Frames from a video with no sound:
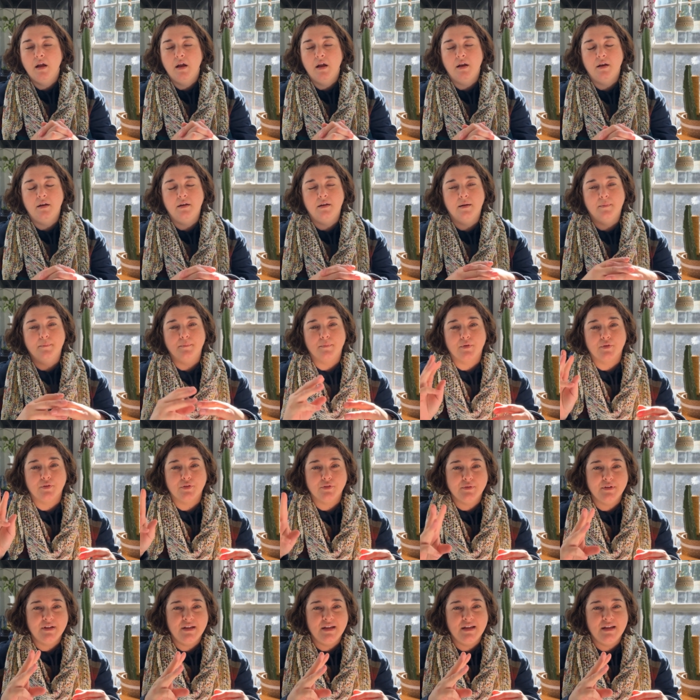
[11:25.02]
Number
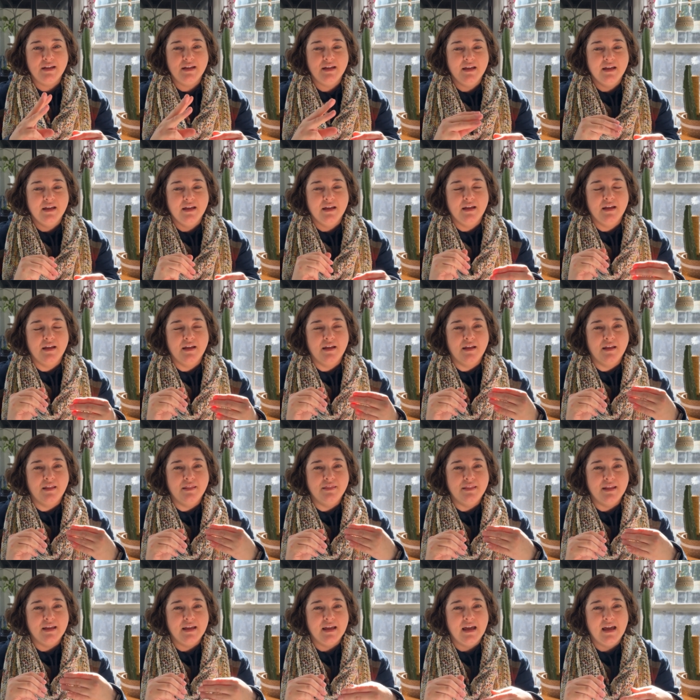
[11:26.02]
three,
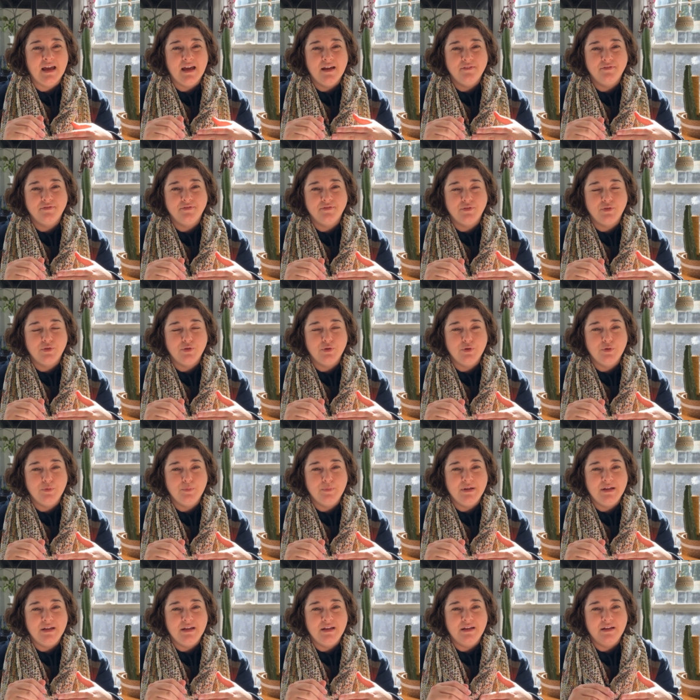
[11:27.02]
they have to
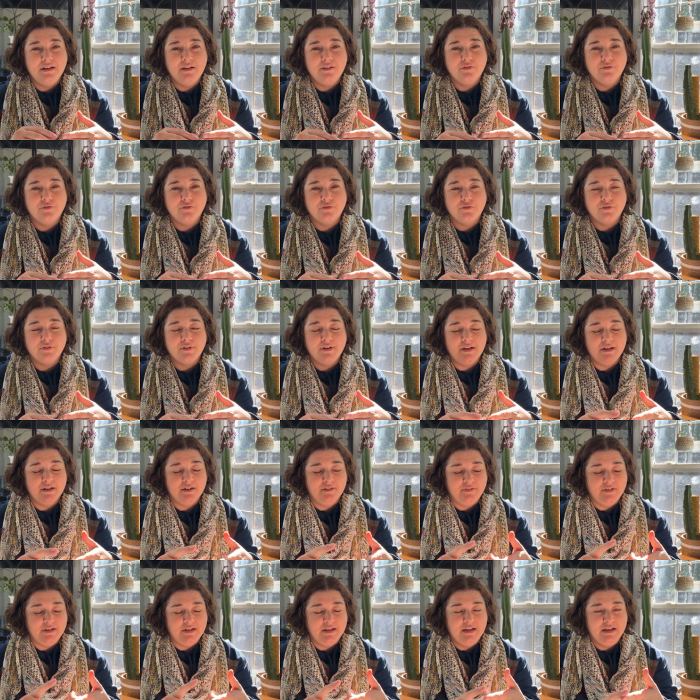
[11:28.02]
be free
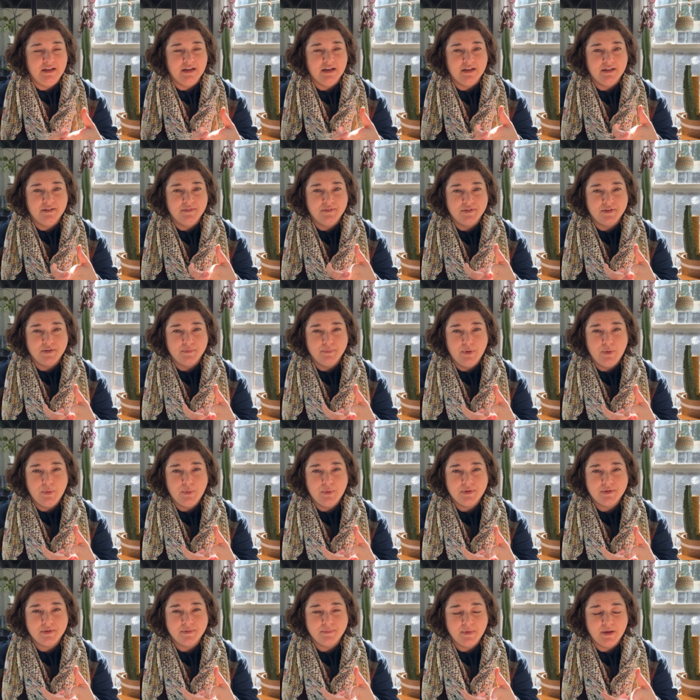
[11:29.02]
of any kind of
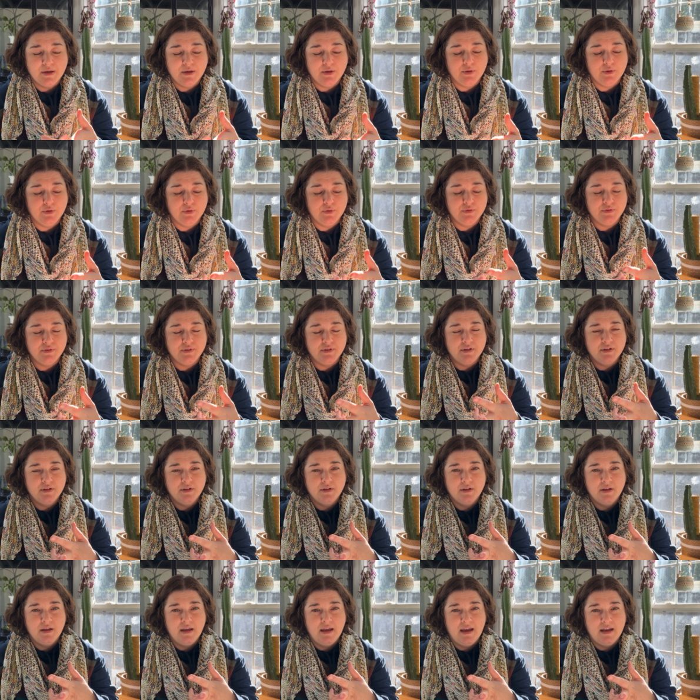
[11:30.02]
smoke smells,
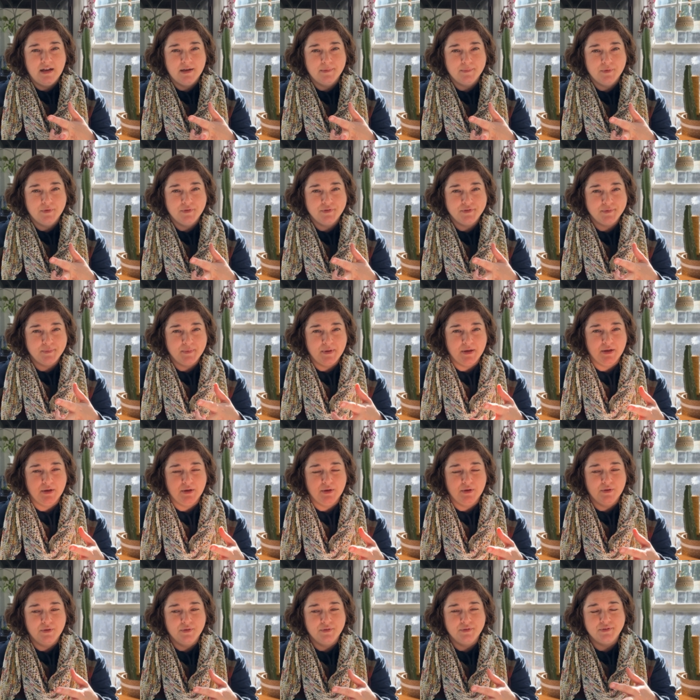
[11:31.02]
animal
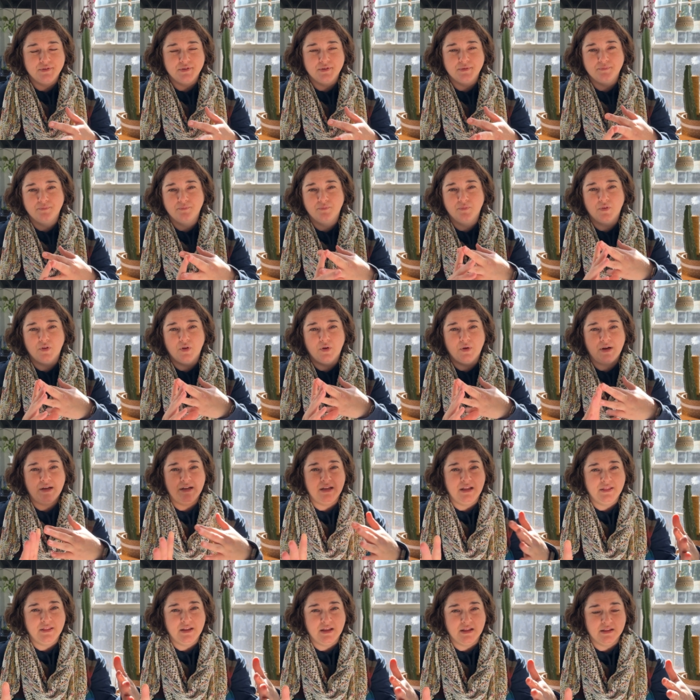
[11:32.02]
smells, or
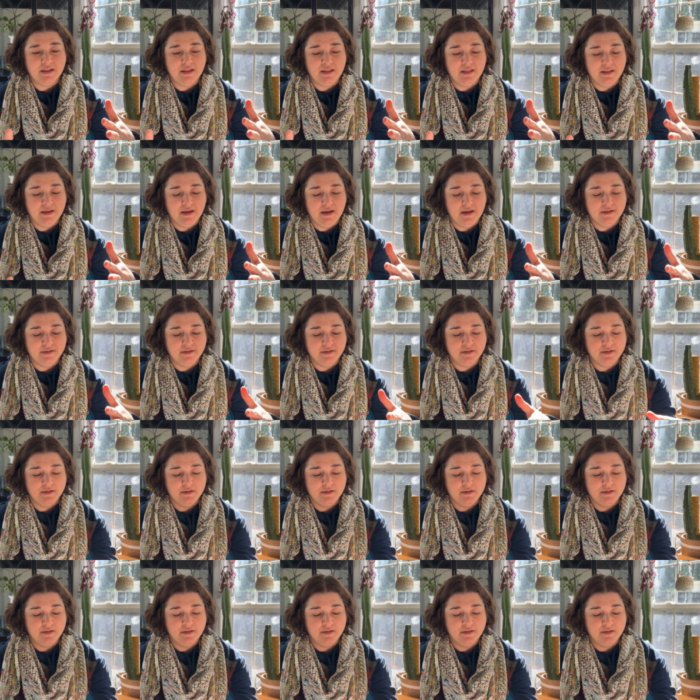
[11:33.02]
anything like that.